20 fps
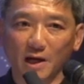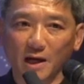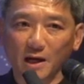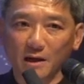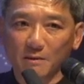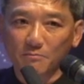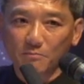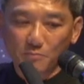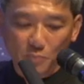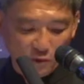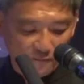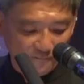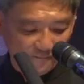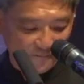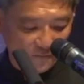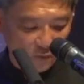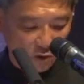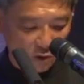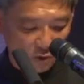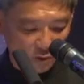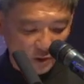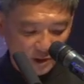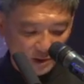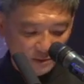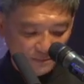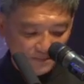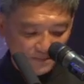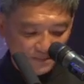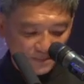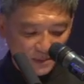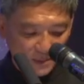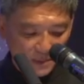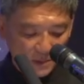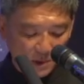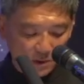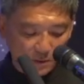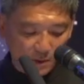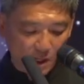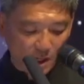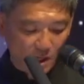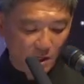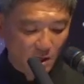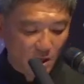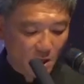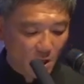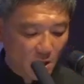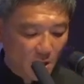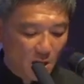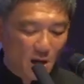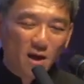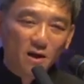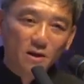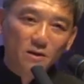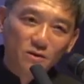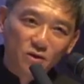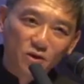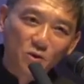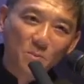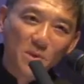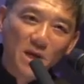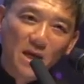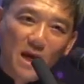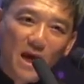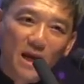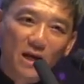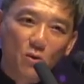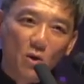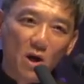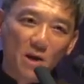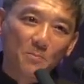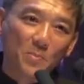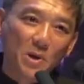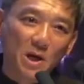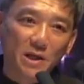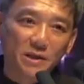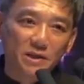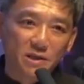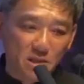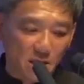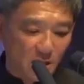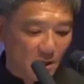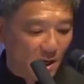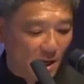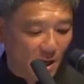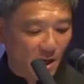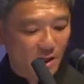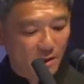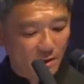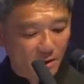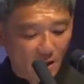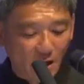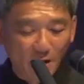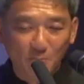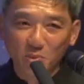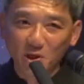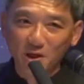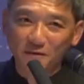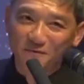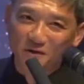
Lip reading: I'm putting forward, okay? To me, anyway, personally, and I believe